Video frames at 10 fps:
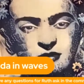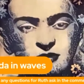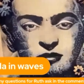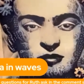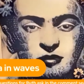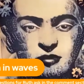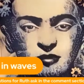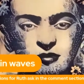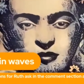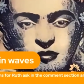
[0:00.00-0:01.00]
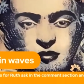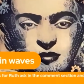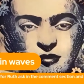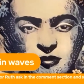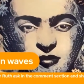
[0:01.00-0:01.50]
Frida in
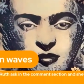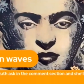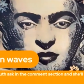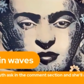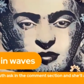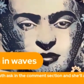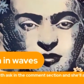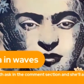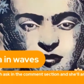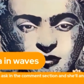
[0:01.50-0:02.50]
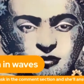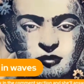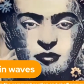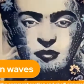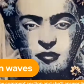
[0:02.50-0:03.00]
Waves. And the
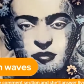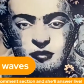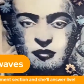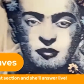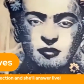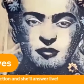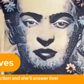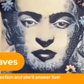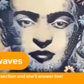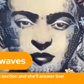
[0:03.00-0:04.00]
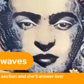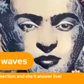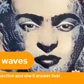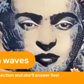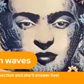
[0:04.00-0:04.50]
quote that I put
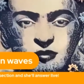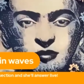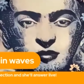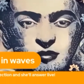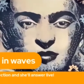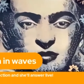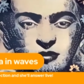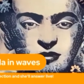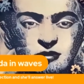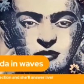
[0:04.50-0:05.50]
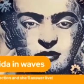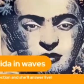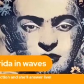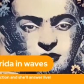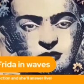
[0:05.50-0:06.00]
with this one is,
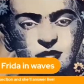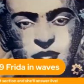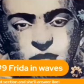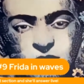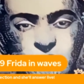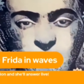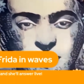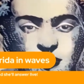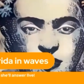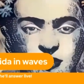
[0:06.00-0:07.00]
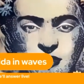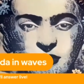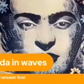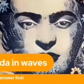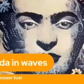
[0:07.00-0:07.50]
nothing is
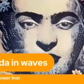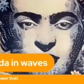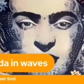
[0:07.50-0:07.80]
absolute.